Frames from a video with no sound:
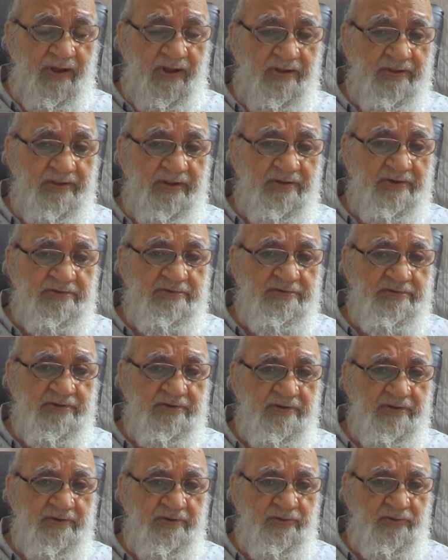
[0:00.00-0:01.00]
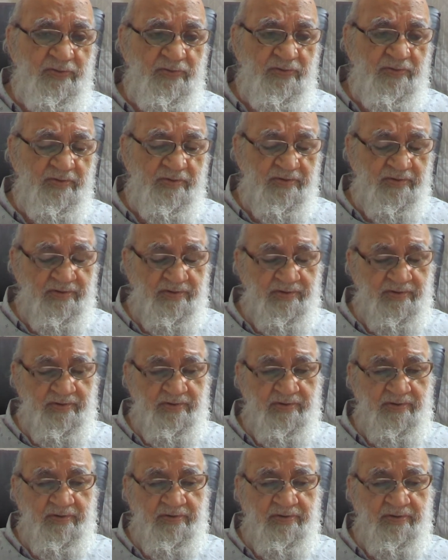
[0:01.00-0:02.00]
Then you
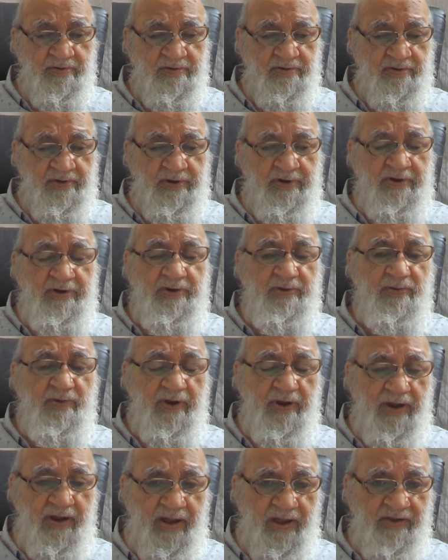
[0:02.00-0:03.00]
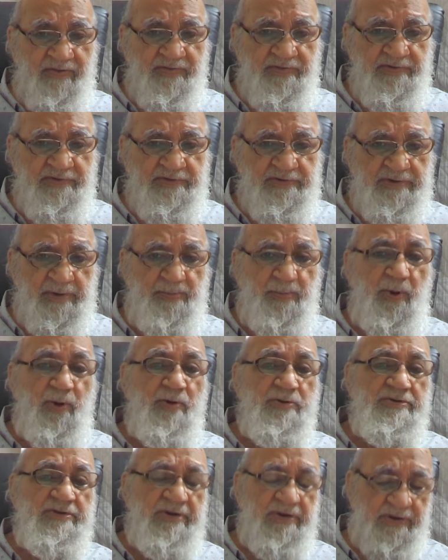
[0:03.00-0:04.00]
lead your life
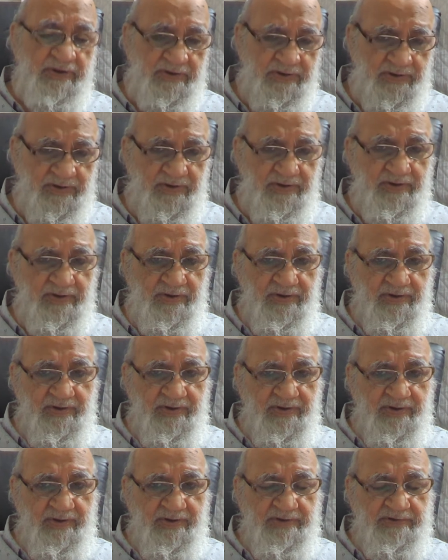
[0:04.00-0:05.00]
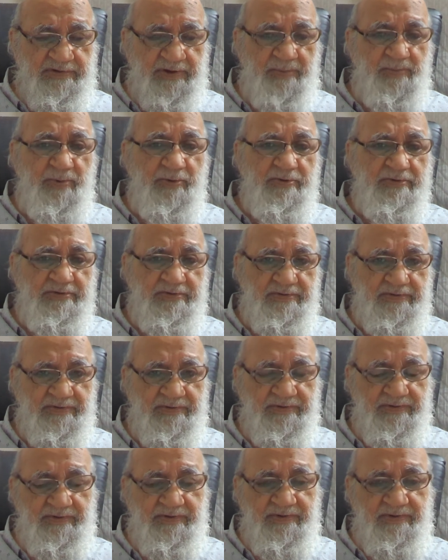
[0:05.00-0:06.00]
suppose
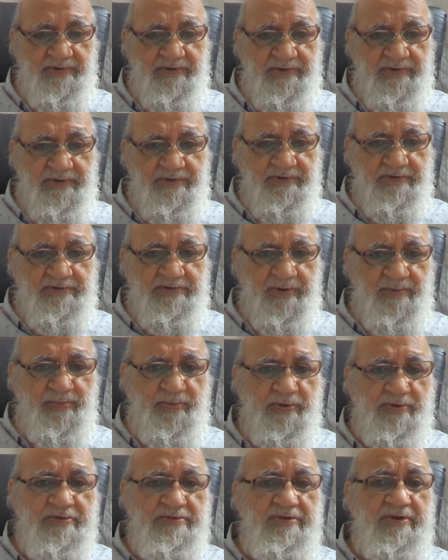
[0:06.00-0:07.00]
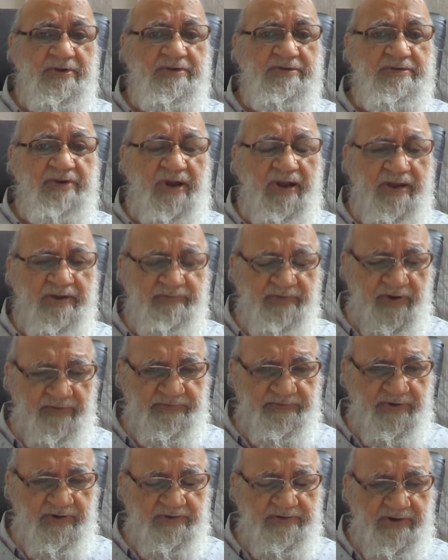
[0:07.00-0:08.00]
suppose there is a life
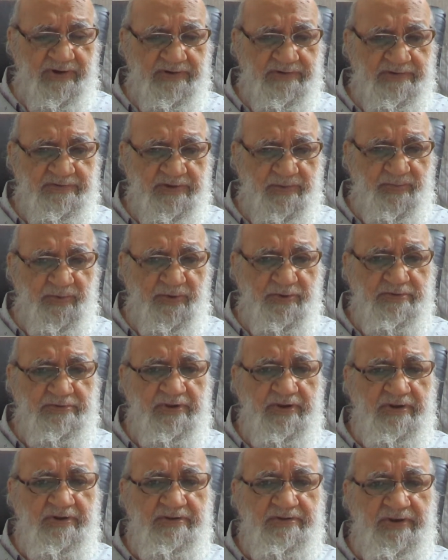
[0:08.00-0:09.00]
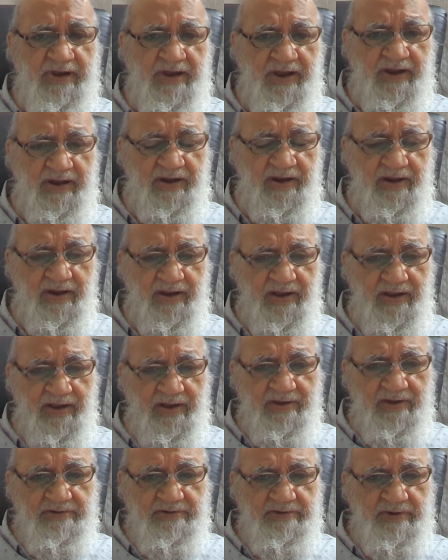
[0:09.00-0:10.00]
after that, suppose there is a hell,
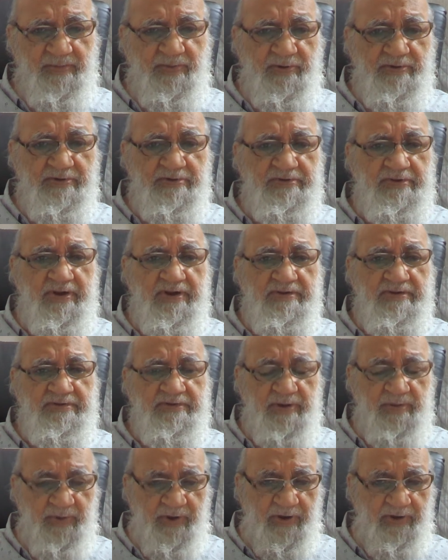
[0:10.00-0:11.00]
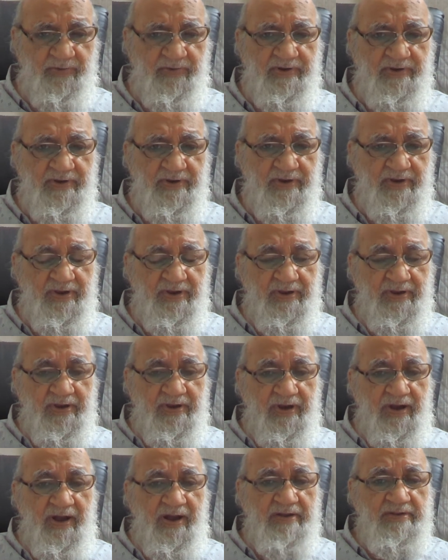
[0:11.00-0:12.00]
suppose there is some heaven.
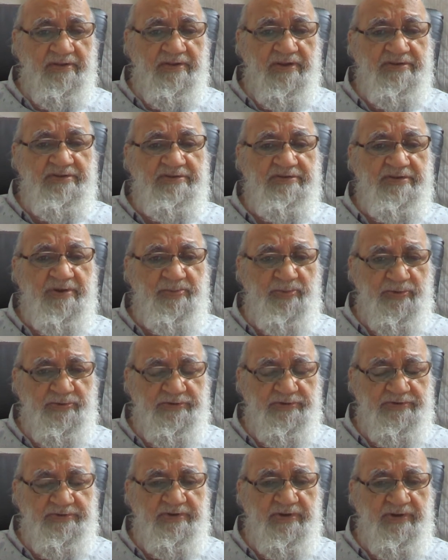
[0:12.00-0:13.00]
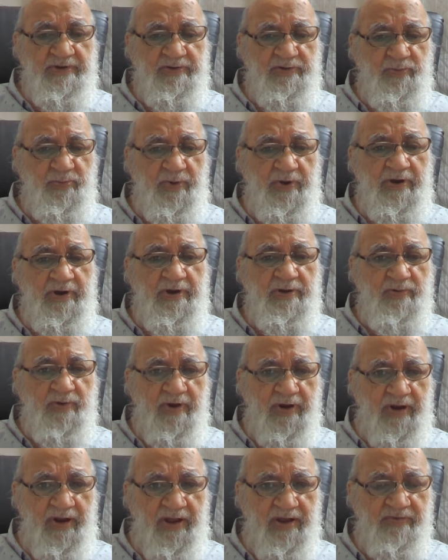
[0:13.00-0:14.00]
On this supposition you build
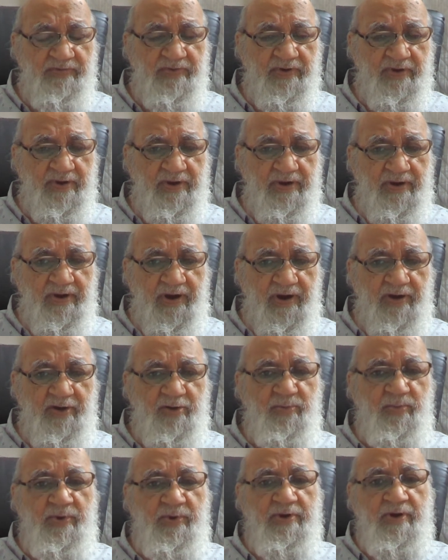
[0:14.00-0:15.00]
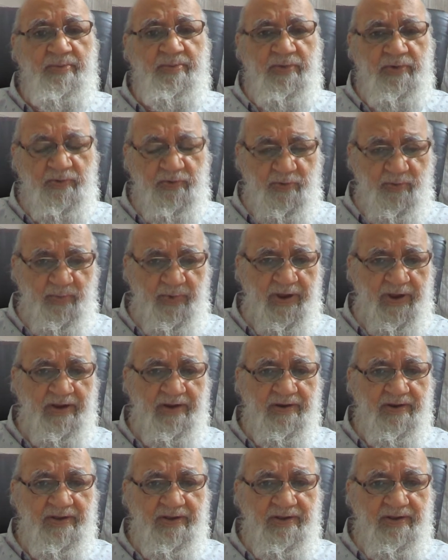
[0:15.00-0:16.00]
your life and you become a good
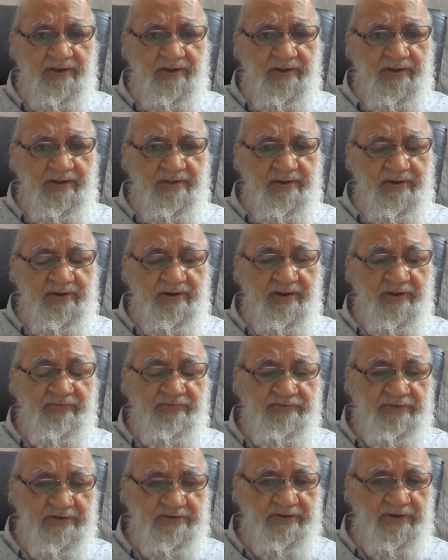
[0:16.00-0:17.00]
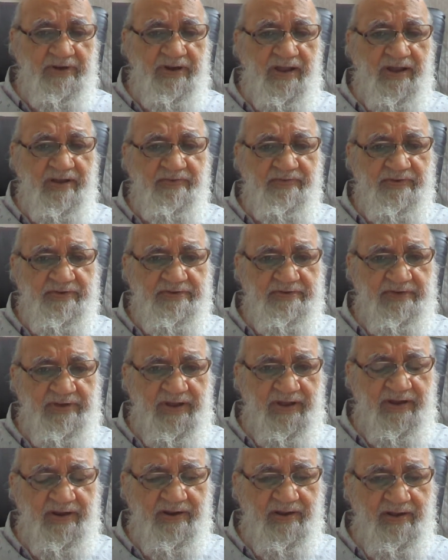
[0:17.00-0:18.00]
man. That if such a life is
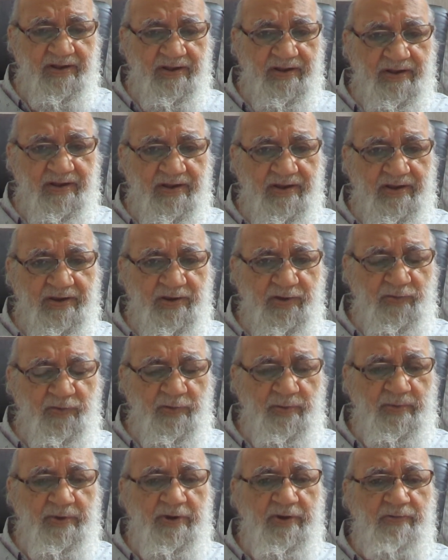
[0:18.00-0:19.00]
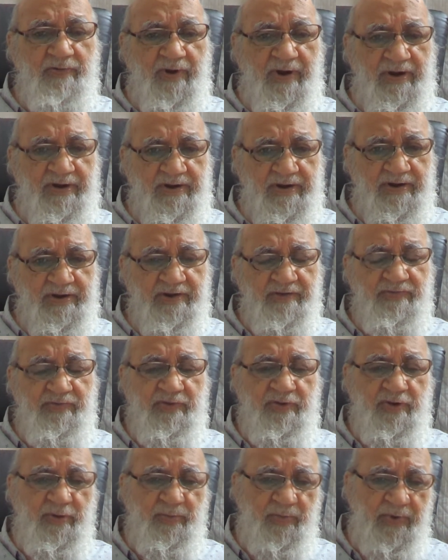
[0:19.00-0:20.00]
there, you will be rewarded if
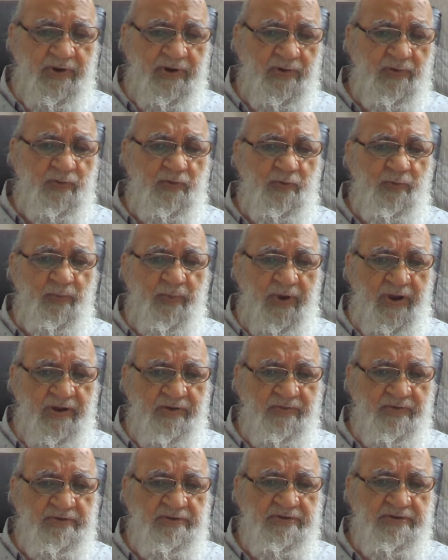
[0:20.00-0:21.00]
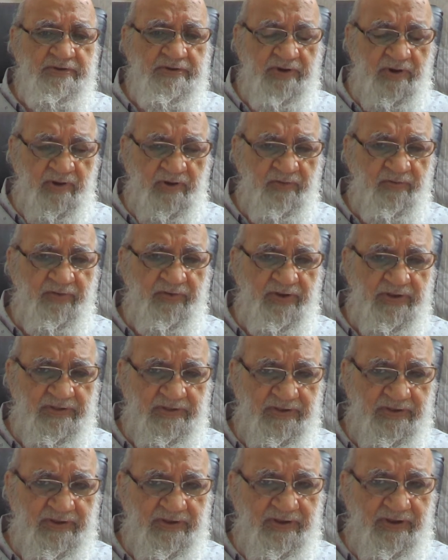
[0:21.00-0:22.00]
you remain a good man with a strong
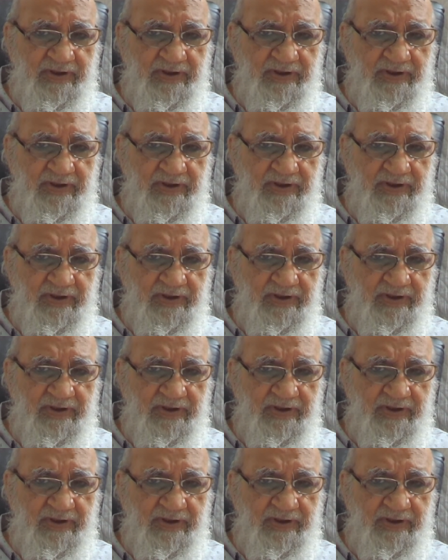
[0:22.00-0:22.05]
faith.